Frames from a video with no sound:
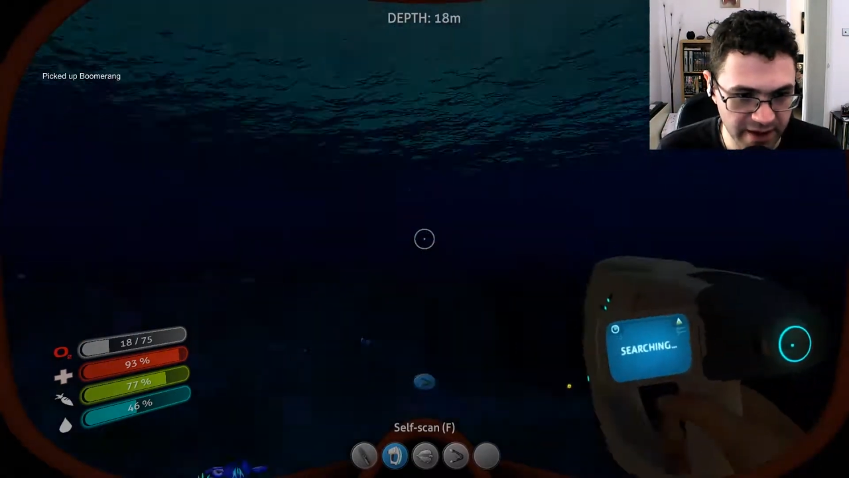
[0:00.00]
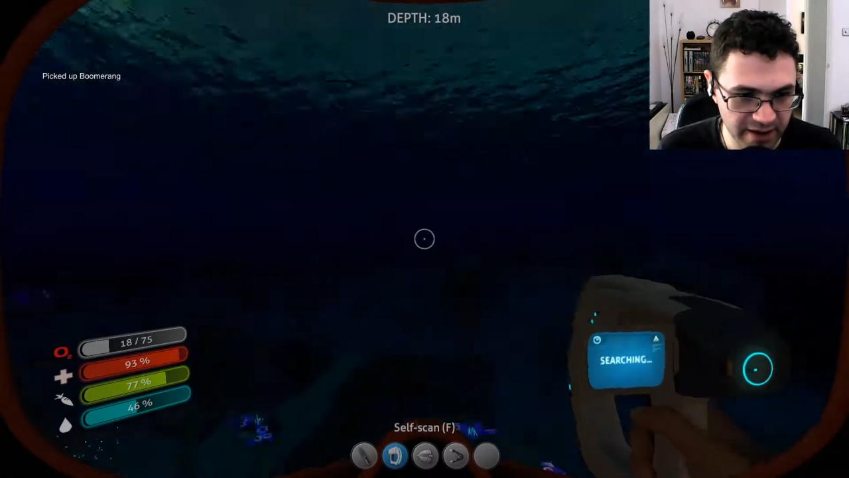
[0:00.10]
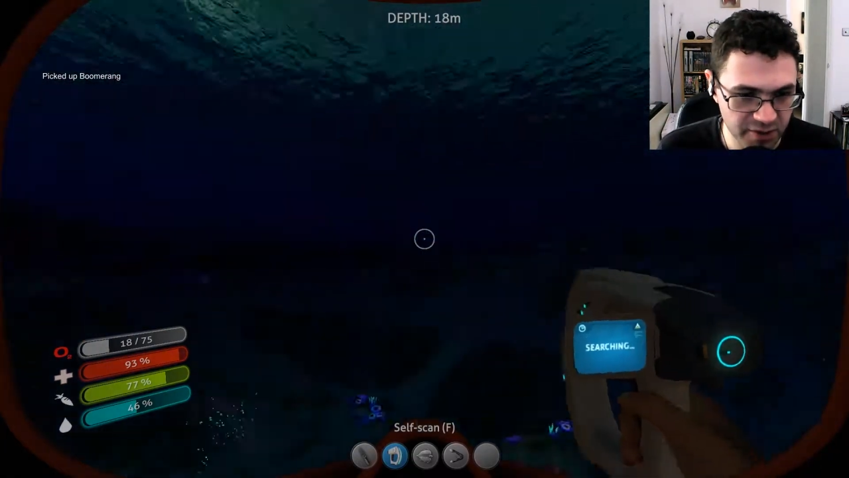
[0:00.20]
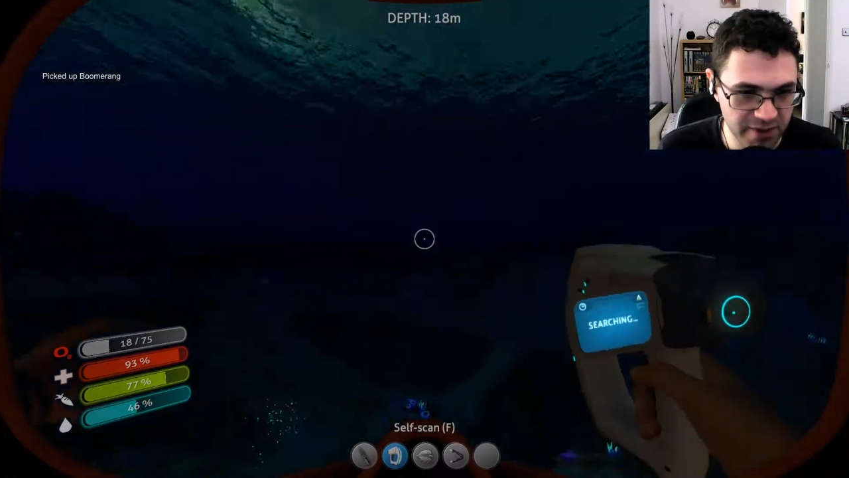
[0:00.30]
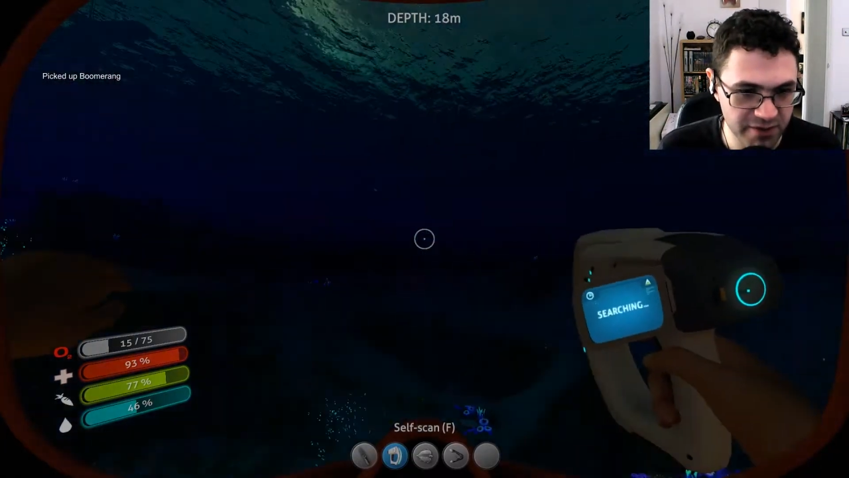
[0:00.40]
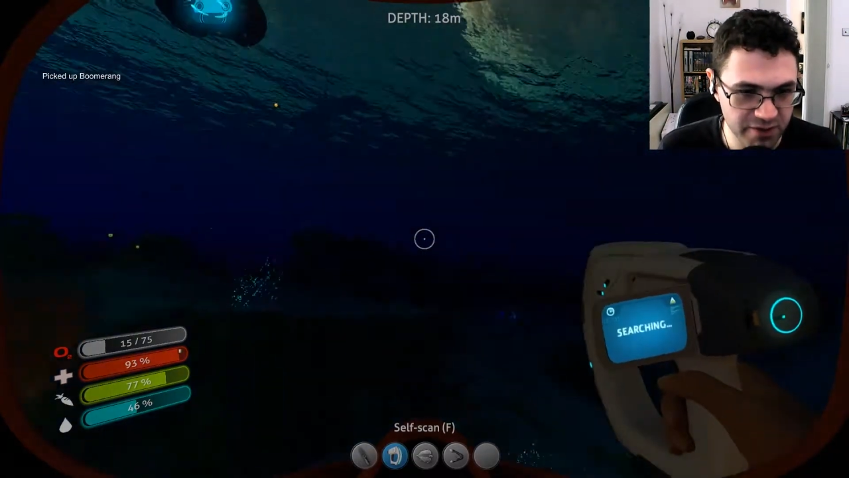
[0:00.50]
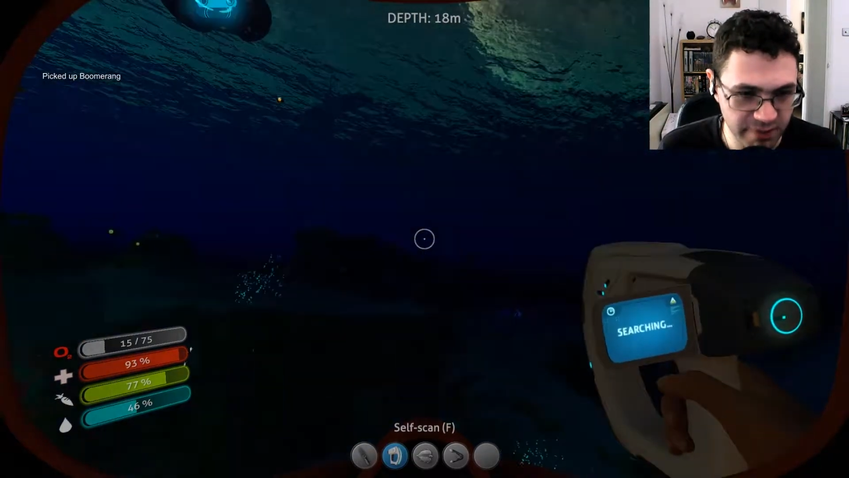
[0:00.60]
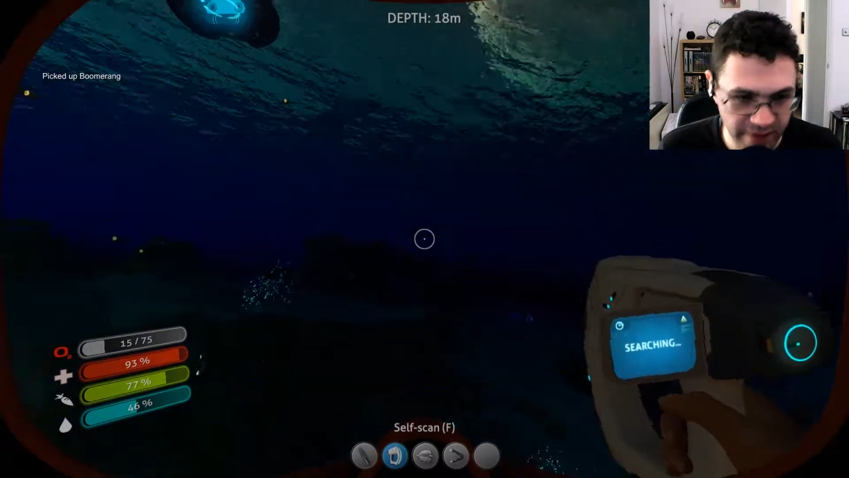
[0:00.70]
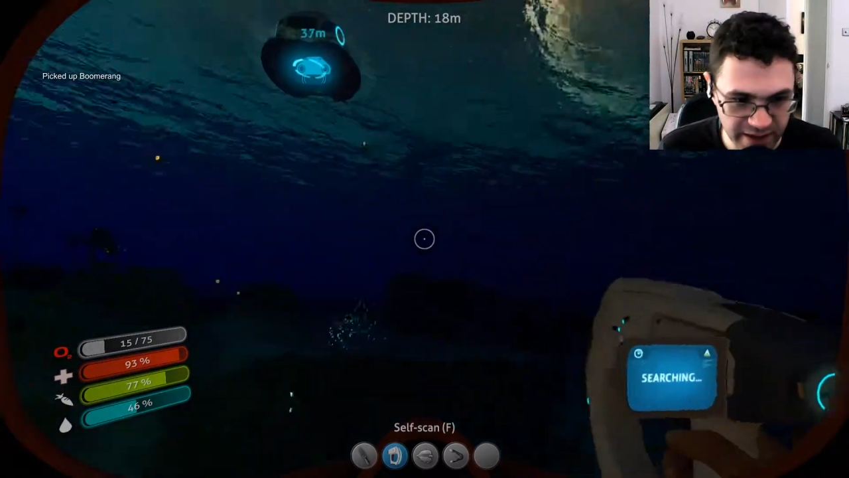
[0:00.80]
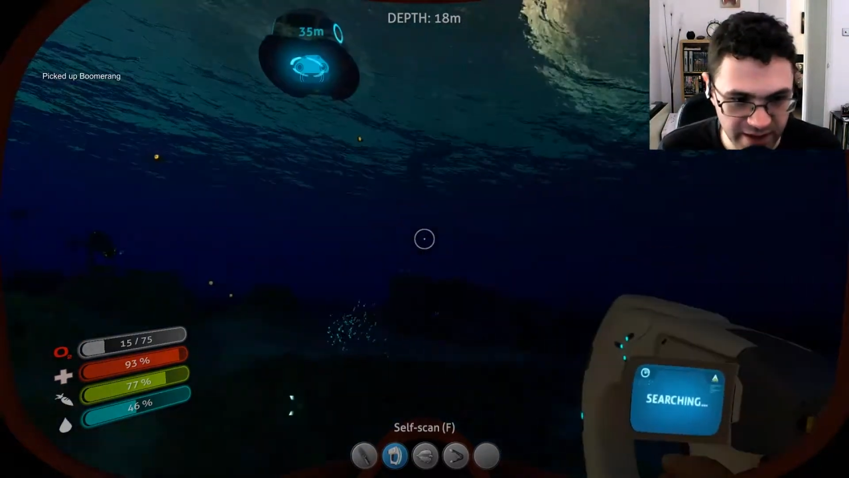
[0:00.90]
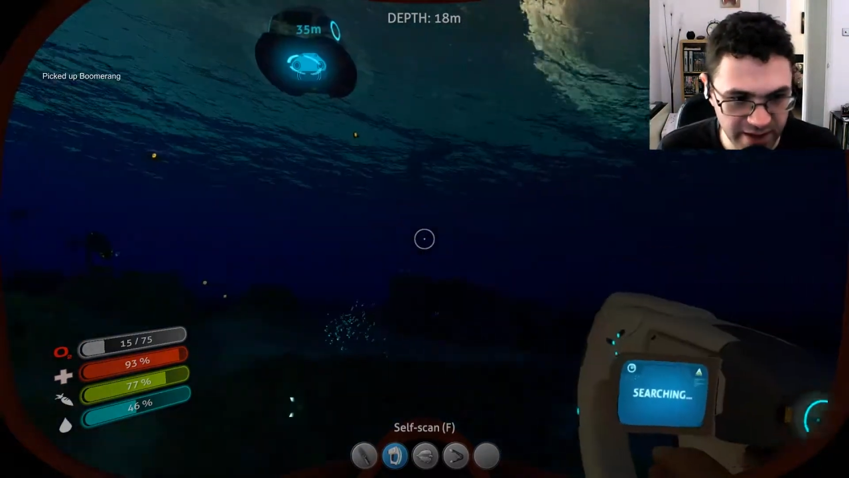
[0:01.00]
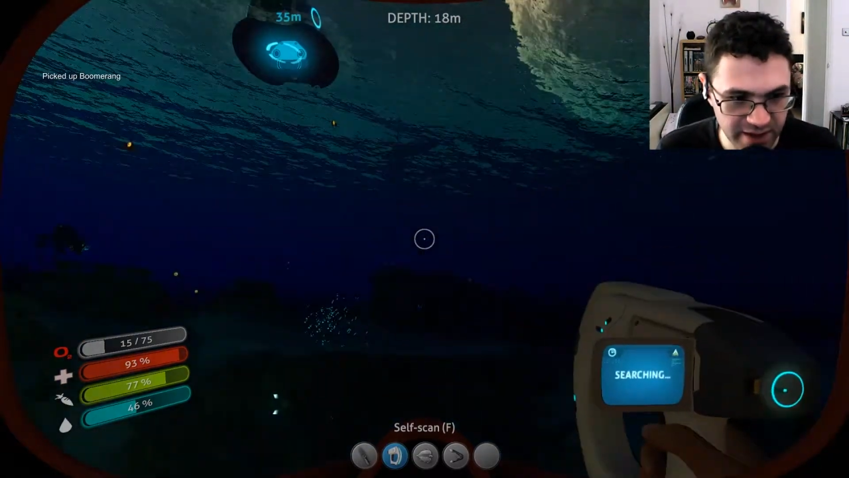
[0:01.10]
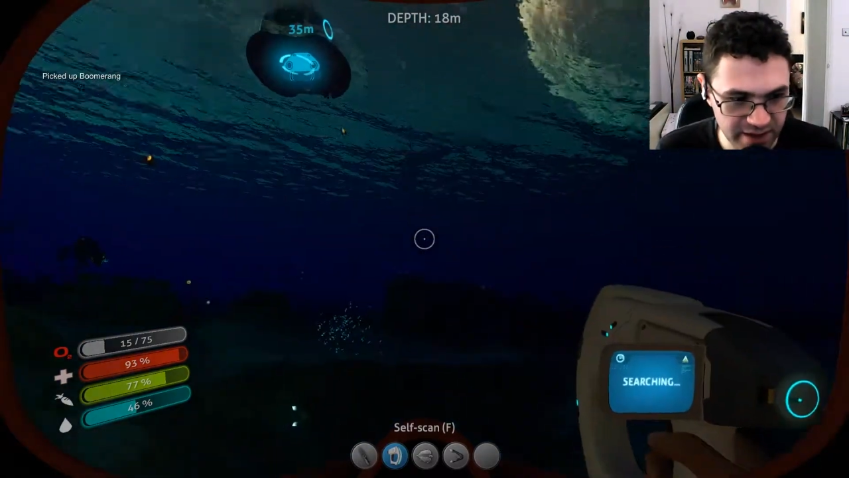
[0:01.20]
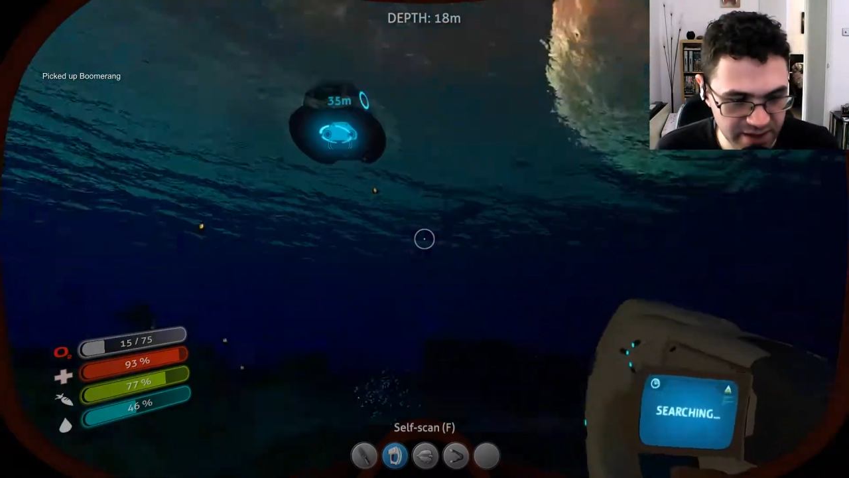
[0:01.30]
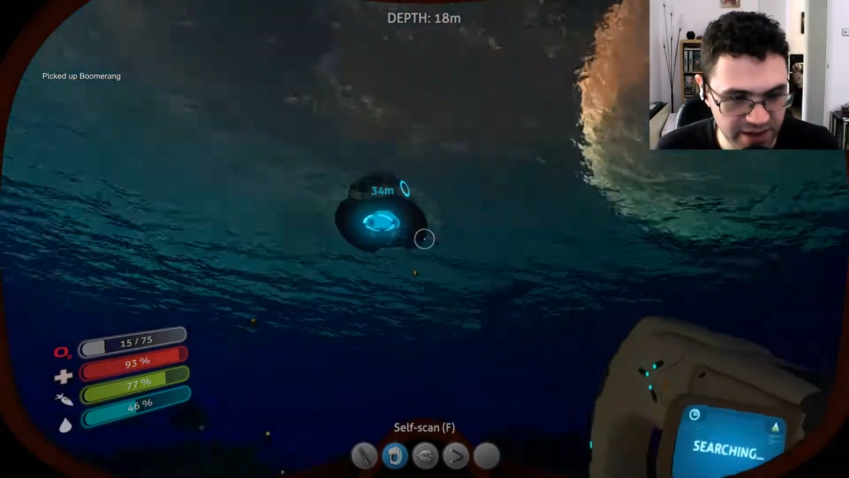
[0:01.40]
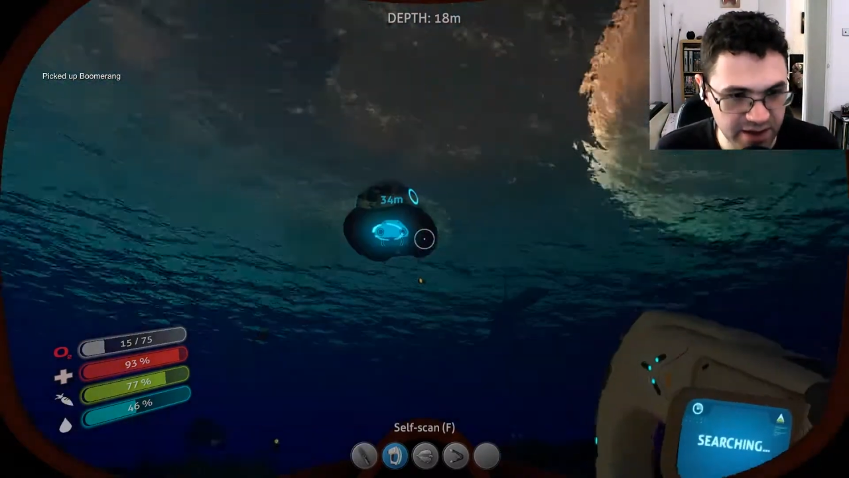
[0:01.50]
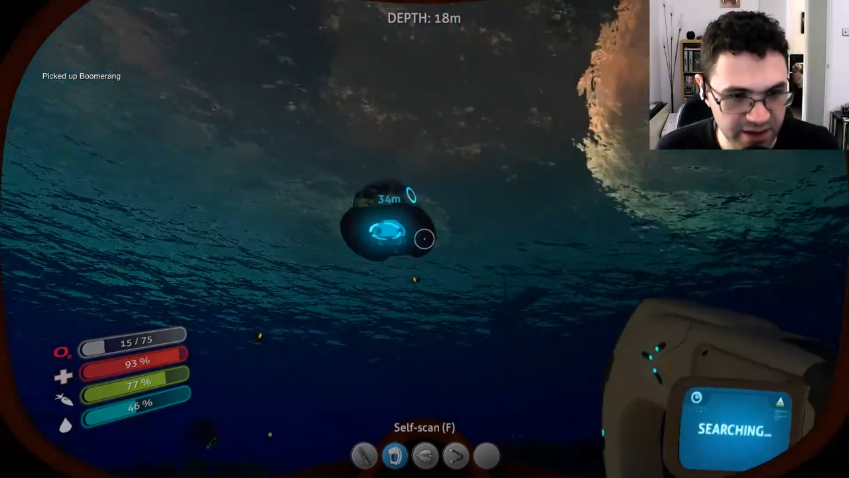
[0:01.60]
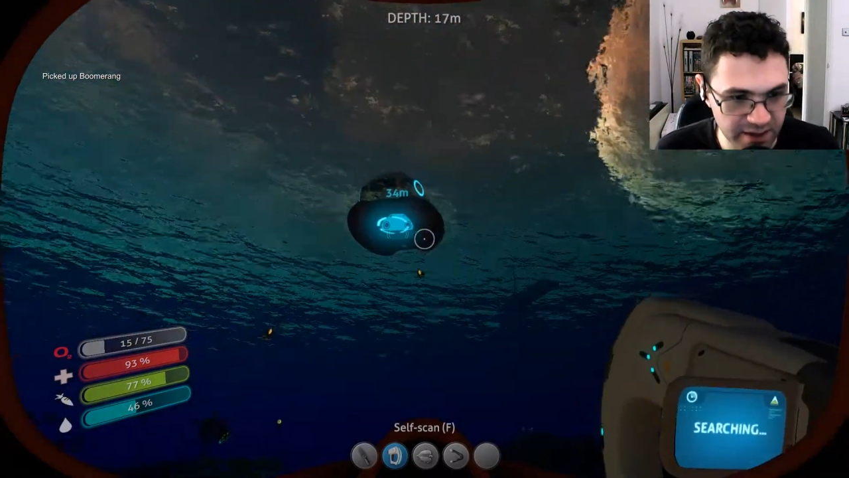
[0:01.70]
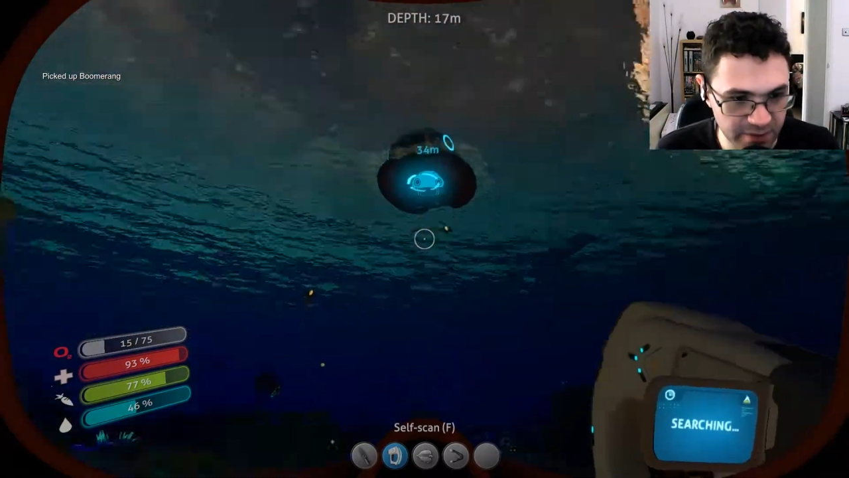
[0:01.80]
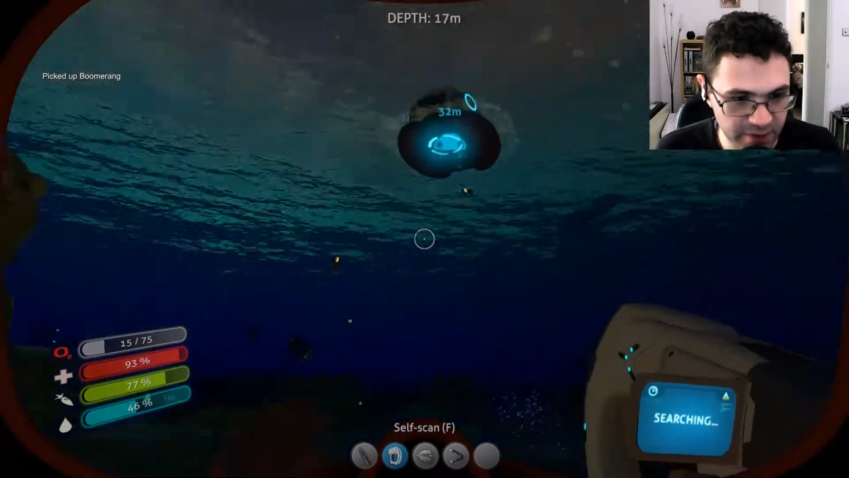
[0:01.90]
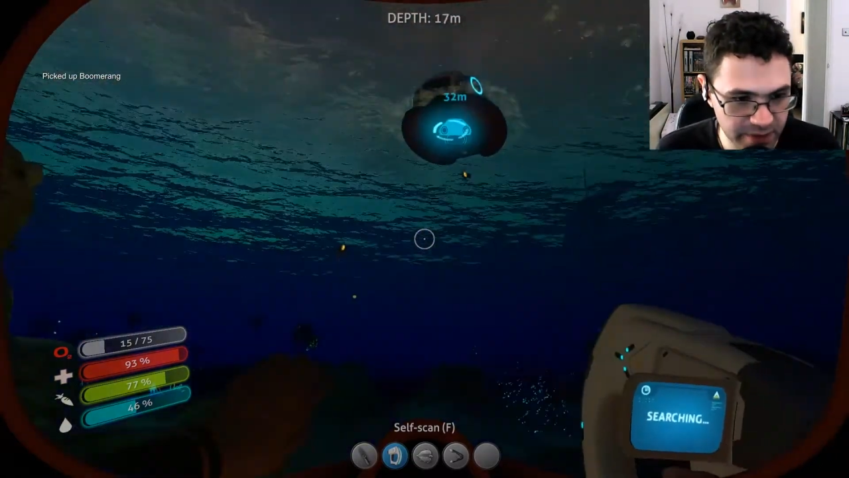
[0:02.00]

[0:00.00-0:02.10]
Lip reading: experience with it, it's I